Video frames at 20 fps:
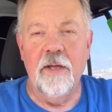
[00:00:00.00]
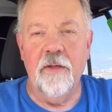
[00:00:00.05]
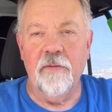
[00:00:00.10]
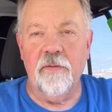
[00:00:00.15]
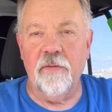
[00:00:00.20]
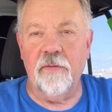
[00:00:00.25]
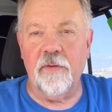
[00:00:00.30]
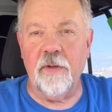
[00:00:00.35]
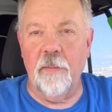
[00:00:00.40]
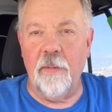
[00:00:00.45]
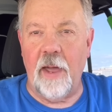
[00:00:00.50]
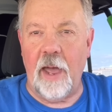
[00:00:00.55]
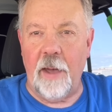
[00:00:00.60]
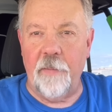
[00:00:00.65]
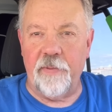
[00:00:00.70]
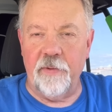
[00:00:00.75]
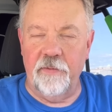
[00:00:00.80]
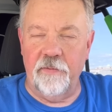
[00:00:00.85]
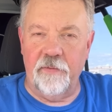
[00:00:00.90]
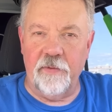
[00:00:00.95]
So something
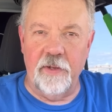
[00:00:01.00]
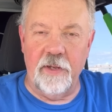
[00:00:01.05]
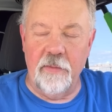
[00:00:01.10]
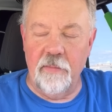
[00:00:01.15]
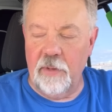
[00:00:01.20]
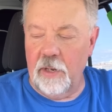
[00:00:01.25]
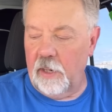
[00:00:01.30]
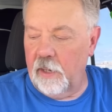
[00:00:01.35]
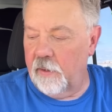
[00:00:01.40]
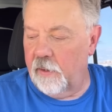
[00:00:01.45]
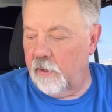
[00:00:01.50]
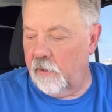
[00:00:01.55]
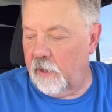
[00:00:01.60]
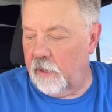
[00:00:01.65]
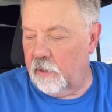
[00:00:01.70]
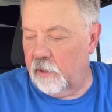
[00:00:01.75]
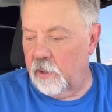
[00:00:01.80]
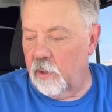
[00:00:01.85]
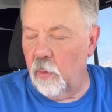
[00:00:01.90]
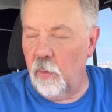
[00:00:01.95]
happens in the middle there.
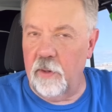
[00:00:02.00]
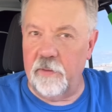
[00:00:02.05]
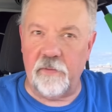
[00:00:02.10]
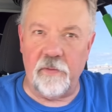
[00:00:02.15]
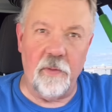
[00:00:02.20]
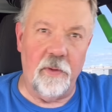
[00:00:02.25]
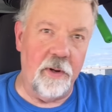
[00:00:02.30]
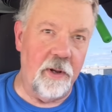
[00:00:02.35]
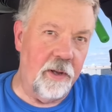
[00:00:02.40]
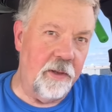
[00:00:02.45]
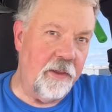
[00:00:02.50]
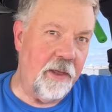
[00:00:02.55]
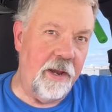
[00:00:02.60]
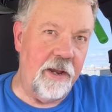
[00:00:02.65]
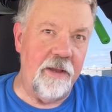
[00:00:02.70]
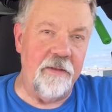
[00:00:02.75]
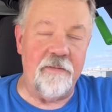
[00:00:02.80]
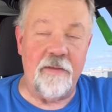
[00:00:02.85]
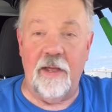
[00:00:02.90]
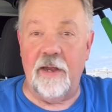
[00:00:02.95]
I don't know what's going on.
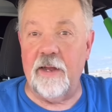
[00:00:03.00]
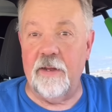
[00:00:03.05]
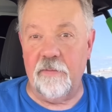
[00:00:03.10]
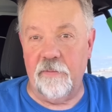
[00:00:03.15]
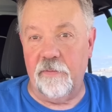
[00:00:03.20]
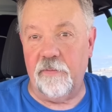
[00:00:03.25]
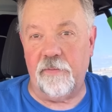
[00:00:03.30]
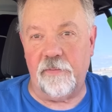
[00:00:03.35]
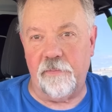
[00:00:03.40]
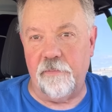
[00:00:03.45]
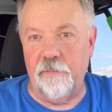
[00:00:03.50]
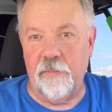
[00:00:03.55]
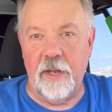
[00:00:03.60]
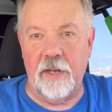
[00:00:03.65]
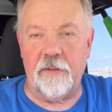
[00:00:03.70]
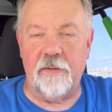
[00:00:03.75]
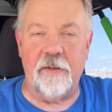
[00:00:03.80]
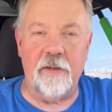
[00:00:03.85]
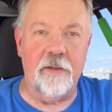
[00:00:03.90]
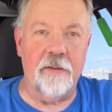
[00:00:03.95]
That antenna was
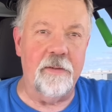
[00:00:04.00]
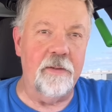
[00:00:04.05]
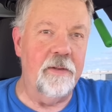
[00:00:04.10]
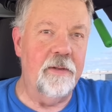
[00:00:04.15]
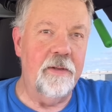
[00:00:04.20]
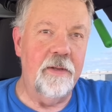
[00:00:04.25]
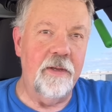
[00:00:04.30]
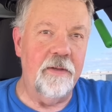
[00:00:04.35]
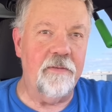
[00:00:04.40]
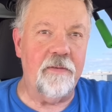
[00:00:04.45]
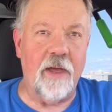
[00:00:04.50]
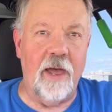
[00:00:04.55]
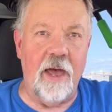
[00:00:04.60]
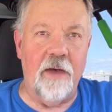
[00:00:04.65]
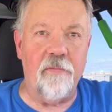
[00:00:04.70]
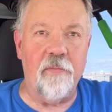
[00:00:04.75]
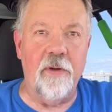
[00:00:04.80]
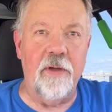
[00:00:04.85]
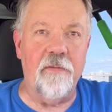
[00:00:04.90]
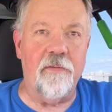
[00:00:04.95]
meant to it's a
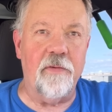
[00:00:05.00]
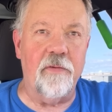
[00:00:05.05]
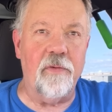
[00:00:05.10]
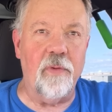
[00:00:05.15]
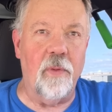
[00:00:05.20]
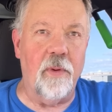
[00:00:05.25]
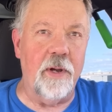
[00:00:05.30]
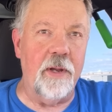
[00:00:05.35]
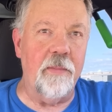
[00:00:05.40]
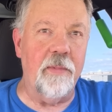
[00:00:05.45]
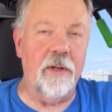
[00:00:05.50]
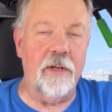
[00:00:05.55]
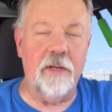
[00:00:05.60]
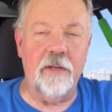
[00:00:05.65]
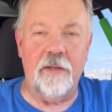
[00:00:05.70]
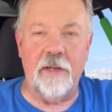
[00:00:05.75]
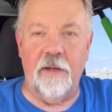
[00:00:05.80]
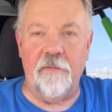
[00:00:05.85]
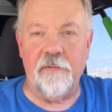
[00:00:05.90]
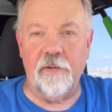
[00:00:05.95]
half-wave for 20, but
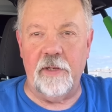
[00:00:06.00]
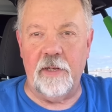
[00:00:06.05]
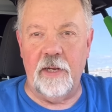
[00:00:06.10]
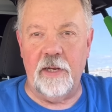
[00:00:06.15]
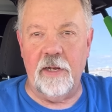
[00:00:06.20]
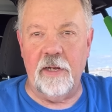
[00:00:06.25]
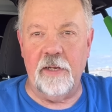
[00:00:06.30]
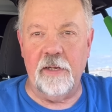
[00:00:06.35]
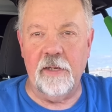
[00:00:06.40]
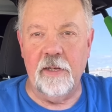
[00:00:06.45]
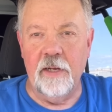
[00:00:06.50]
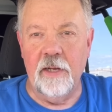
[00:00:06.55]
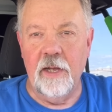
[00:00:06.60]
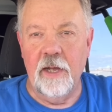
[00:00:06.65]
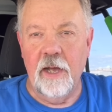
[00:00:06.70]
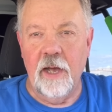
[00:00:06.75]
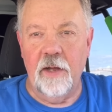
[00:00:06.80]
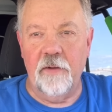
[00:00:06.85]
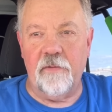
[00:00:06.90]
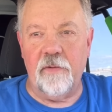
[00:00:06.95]
you definitely need a
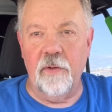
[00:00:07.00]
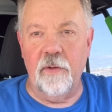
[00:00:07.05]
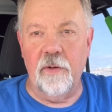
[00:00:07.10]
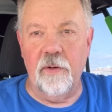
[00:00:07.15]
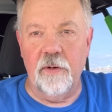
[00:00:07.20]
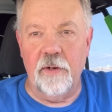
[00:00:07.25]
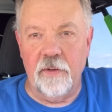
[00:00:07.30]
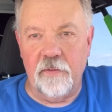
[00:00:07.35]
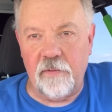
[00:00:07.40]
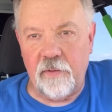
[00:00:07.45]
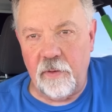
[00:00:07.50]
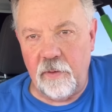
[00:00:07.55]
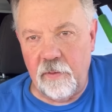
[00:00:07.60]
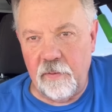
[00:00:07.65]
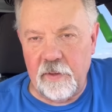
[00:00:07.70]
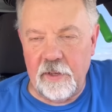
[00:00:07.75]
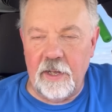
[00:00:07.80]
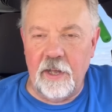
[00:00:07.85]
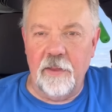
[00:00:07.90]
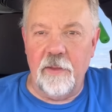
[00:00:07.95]
a tuner to
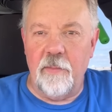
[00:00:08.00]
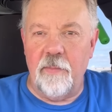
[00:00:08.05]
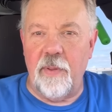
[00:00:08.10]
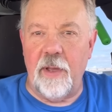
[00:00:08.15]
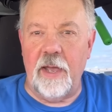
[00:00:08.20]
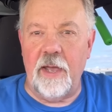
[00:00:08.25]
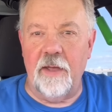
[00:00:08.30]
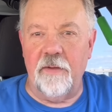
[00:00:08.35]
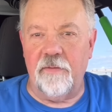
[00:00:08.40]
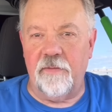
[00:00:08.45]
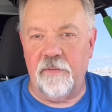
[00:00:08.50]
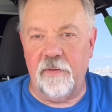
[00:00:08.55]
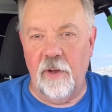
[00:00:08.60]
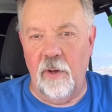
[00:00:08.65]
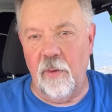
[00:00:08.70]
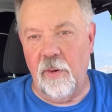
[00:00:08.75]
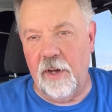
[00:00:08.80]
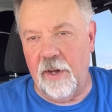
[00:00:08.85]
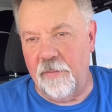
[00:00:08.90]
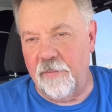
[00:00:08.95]
tune the other band.
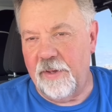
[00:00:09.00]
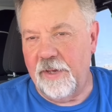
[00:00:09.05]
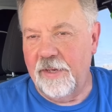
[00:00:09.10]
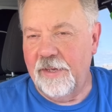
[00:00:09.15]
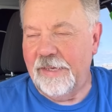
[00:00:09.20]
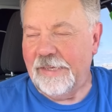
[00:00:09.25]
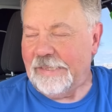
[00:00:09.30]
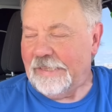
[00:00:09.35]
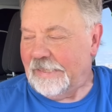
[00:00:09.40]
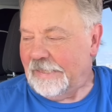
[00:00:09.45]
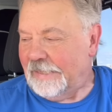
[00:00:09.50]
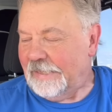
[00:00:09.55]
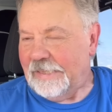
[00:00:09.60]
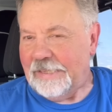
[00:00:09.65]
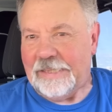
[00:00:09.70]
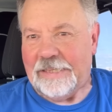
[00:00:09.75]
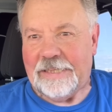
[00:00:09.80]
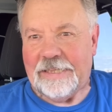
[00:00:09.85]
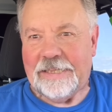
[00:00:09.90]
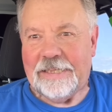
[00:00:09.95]
So um,
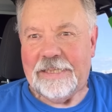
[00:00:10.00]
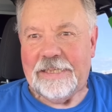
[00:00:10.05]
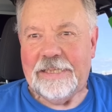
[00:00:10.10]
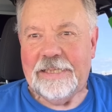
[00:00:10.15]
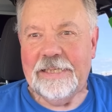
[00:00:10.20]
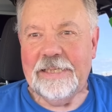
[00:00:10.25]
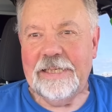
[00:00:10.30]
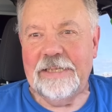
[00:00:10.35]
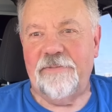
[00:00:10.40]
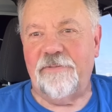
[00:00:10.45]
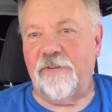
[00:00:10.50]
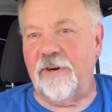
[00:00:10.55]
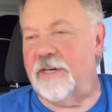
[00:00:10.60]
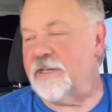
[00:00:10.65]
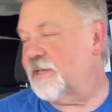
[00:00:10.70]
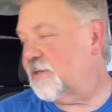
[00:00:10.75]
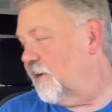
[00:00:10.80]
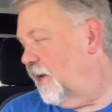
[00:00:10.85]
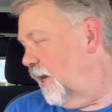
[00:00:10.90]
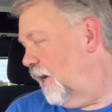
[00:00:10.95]
a little
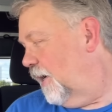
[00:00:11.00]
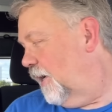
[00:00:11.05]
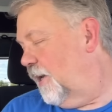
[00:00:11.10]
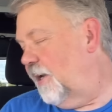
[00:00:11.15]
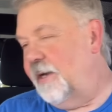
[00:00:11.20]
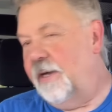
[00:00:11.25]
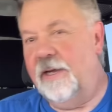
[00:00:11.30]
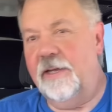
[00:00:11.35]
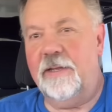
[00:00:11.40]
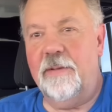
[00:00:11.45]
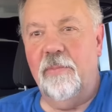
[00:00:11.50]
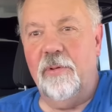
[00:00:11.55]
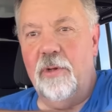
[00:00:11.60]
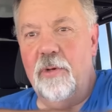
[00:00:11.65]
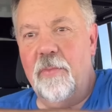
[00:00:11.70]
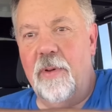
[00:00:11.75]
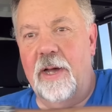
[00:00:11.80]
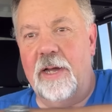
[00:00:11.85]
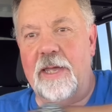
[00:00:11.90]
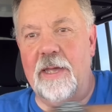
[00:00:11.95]
frustrated with the
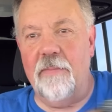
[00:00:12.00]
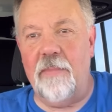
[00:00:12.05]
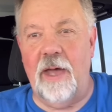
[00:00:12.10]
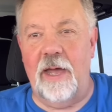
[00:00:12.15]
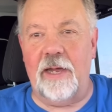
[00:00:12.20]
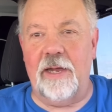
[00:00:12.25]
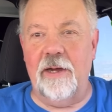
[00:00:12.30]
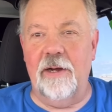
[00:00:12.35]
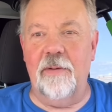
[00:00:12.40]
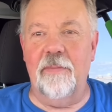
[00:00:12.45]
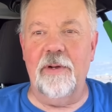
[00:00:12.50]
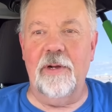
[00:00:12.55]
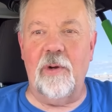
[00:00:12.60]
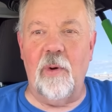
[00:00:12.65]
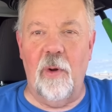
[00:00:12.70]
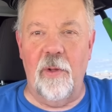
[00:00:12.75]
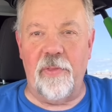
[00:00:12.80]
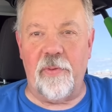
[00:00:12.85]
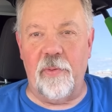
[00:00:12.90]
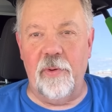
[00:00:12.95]
blue bucket back here. I've been
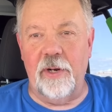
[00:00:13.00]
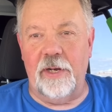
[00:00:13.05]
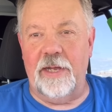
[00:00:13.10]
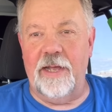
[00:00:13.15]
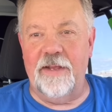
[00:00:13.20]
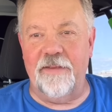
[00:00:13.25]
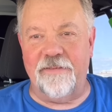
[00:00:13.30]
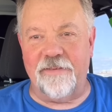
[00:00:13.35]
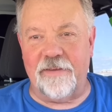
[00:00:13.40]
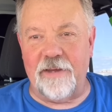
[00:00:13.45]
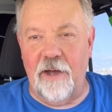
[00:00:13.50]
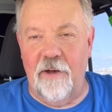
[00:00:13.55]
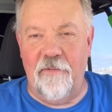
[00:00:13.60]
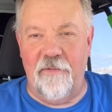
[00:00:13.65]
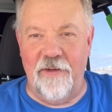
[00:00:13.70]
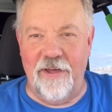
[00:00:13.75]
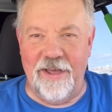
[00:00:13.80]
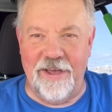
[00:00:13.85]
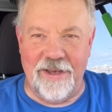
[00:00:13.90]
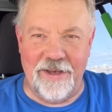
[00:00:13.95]
going through it, getting
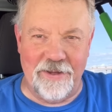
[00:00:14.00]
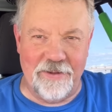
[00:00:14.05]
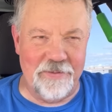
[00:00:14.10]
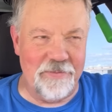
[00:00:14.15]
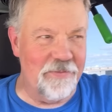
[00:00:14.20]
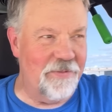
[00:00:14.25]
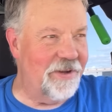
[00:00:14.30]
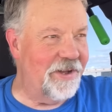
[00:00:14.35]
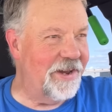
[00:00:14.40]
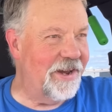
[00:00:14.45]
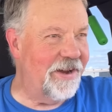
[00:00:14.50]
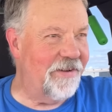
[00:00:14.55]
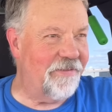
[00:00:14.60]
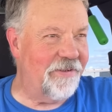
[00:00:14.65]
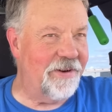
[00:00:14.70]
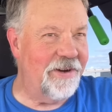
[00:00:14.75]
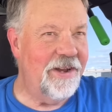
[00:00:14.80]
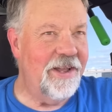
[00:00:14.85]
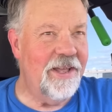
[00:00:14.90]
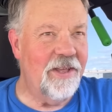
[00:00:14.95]
stuff out,
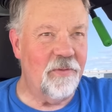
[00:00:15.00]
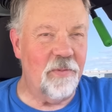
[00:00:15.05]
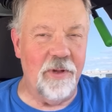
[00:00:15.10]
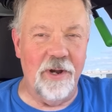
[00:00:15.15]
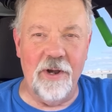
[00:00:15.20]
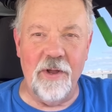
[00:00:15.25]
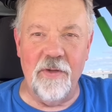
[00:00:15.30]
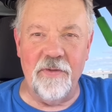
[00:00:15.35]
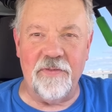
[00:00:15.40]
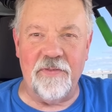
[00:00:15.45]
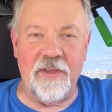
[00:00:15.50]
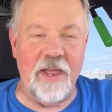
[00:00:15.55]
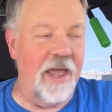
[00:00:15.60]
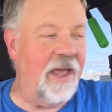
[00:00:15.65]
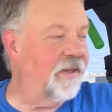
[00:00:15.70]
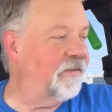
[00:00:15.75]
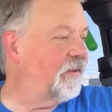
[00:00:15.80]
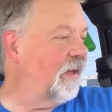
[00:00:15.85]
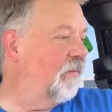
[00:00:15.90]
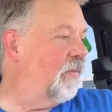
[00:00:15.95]
whatever. It's one of those
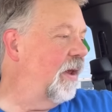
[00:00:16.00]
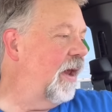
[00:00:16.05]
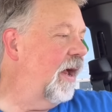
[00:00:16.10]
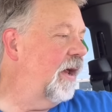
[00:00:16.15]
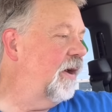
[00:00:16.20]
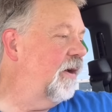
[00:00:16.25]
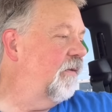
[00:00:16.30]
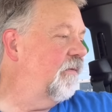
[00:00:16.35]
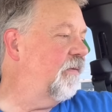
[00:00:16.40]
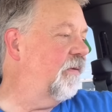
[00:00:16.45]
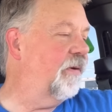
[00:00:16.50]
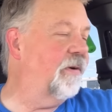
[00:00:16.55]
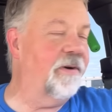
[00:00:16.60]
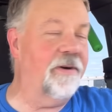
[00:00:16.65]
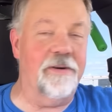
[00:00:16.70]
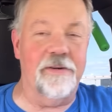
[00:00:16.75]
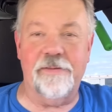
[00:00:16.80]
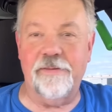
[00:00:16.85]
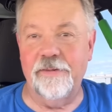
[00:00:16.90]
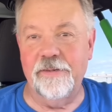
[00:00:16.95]
days I've been out here
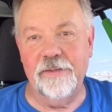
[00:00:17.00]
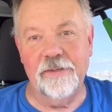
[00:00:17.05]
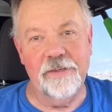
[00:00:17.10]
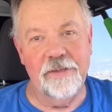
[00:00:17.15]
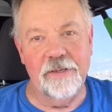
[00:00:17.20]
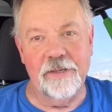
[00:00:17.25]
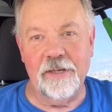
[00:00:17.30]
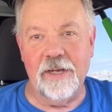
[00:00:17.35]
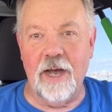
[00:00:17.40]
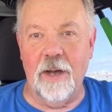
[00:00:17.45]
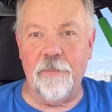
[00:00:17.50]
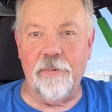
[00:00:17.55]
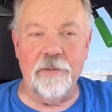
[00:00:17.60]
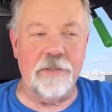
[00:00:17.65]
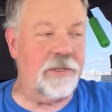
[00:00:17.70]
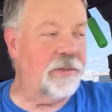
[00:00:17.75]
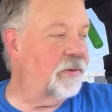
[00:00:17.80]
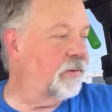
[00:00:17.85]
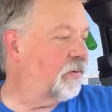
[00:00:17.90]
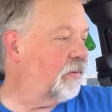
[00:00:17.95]
for a couple,
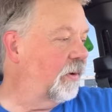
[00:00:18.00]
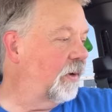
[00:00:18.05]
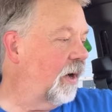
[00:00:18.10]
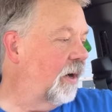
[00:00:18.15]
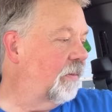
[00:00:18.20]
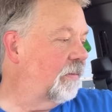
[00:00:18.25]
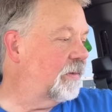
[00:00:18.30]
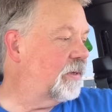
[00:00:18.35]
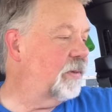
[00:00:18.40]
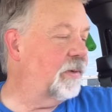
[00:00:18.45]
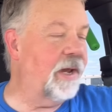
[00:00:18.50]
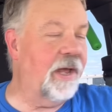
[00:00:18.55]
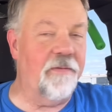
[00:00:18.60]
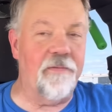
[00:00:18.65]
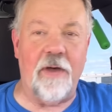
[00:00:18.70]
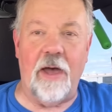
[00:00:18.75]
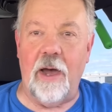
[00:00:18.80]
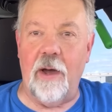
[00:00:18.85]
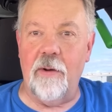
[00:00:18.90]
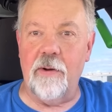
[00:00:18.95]
two or three, um, two and a
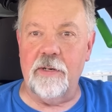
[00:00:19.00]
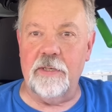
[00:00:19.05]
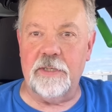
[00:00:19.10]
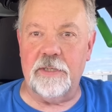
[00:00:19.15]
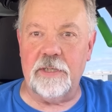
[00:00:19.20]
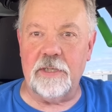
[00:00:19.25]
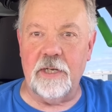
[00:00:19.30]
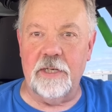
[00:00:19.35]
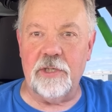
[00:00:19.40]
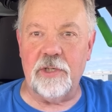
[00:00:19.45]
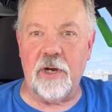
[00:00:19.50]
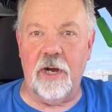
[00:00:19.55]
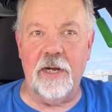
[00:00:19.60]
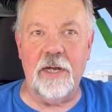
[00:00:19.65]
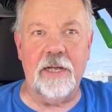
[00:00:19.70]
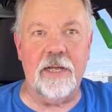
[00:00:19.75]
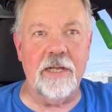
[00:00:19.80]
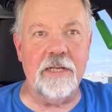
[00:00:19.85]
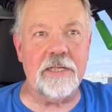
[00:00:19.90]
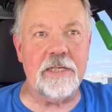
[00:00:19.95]
half hours uh,
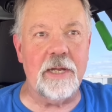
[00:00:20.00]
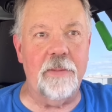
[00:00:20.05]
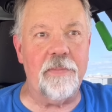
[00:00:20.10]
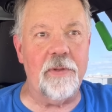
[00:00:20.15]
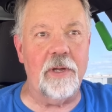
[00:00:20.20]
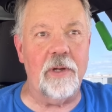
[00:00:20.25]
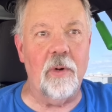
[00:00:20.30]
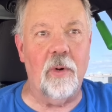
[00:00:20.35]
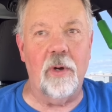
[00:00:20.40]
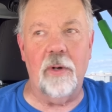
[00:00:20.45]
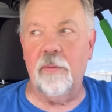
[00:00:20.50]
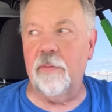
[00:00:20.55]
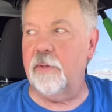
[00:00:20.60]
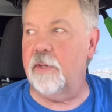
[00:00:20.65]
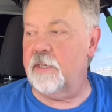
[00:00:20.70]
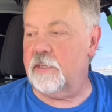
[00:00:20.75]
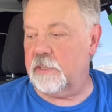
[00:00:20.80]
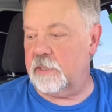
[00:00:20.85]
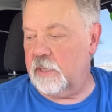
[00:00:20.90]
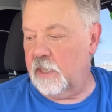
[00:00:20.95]
trying to get something going with
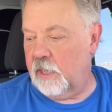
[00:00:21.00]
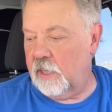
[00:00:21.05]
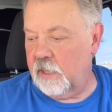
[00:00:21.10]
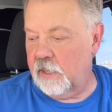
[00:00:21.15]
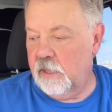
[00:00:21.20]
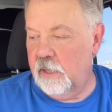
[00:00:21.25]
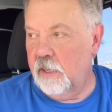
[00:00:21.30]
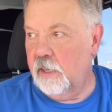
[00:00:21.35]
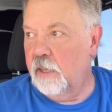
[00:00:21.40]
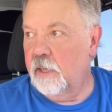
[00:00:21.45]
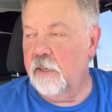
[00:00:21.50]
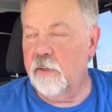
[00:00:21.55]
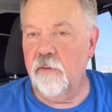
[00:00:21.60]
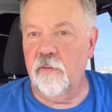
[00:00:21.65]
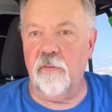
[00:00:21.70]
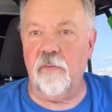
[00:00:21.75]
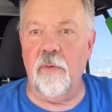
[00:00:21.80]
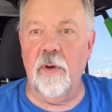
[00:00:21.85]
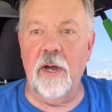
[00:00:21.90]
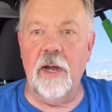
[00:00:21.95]
this uh,
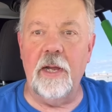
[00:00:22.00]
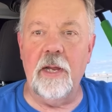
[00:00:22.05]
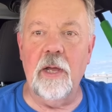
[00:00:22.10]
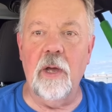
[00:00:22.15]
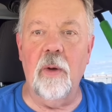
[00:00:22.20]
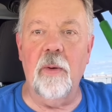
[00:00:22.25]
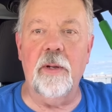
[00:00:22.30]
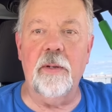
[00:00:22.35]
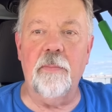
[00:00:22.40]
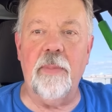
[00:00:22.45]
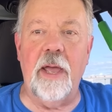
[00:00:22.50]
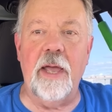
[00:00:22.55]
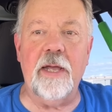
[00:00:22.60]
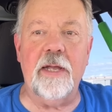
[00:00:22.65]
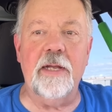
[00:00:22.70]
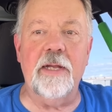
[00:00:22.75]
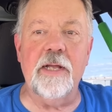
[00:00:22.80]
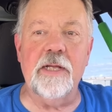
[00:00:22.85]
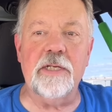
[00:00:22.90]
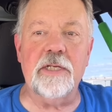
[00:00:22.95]
this radio. And band
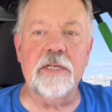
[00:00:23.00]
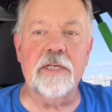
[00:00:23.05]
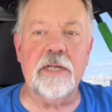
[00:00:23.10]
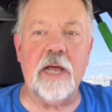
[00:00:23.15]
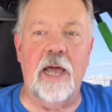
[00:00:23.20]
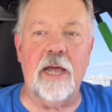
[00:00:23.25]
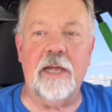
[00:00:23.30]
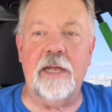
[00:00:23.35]
conditions, I